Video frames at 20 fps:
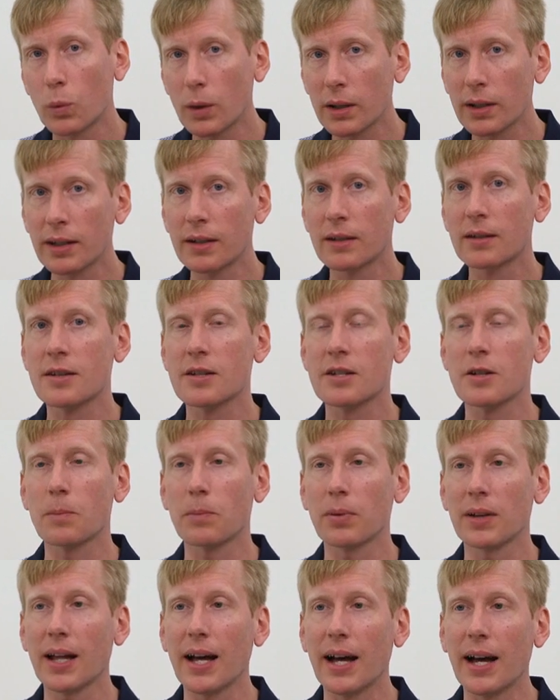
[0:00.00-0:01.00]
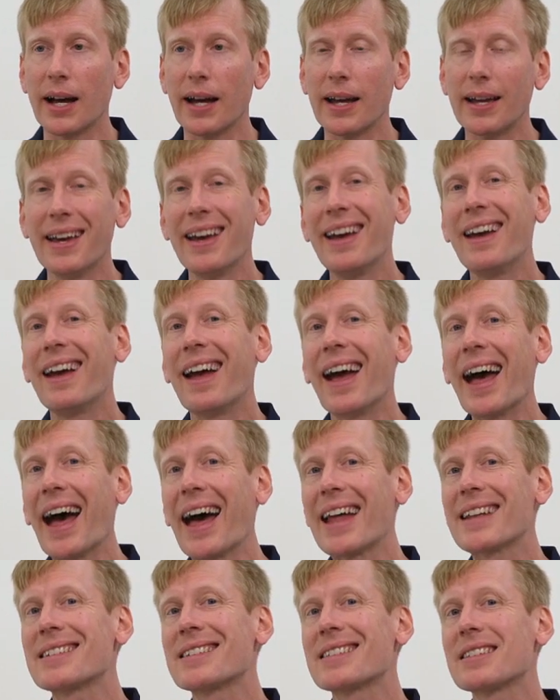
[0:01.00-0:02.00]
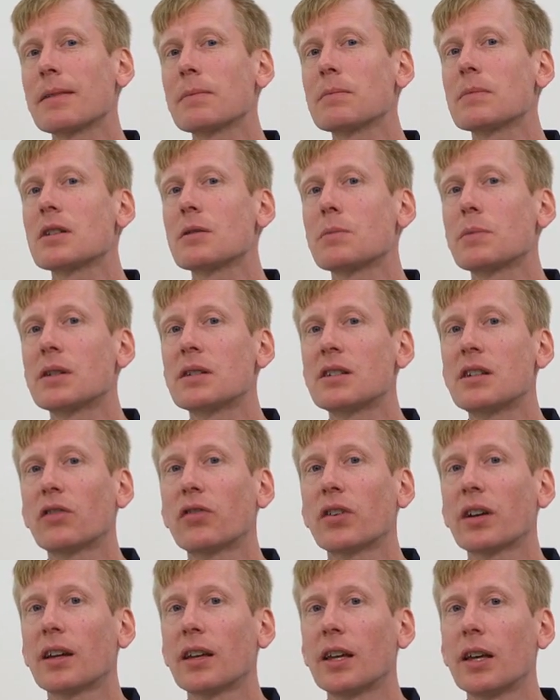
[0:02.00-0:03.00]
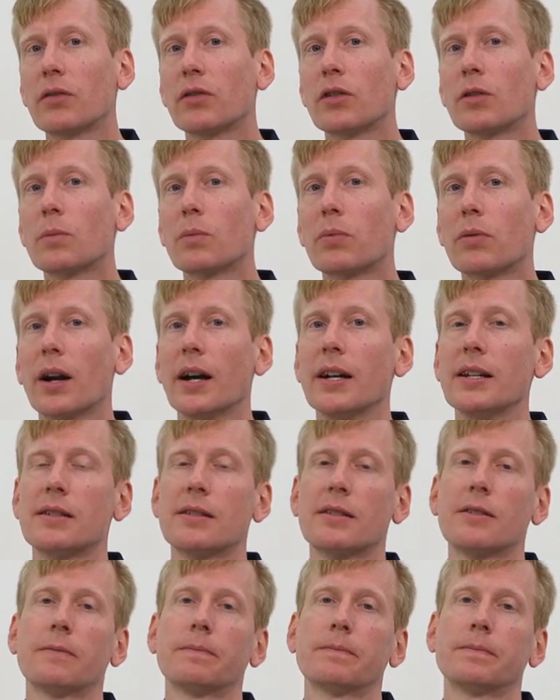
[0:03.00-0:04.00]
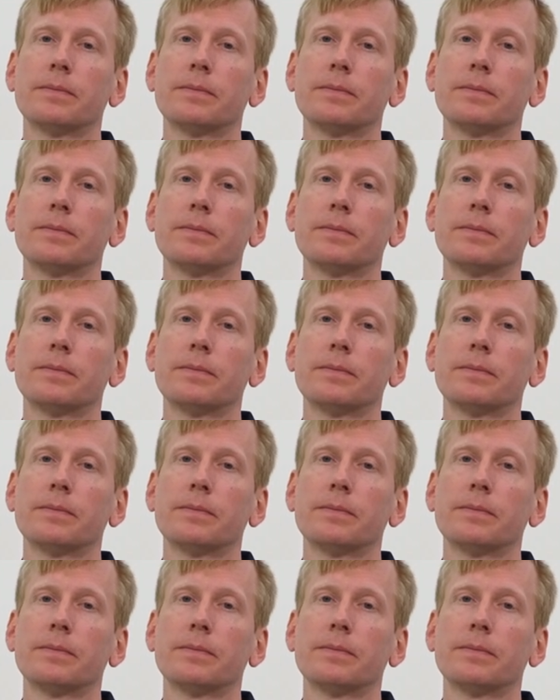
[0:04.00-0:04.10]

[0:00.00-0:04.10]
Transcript: willing to supply at some specific given price.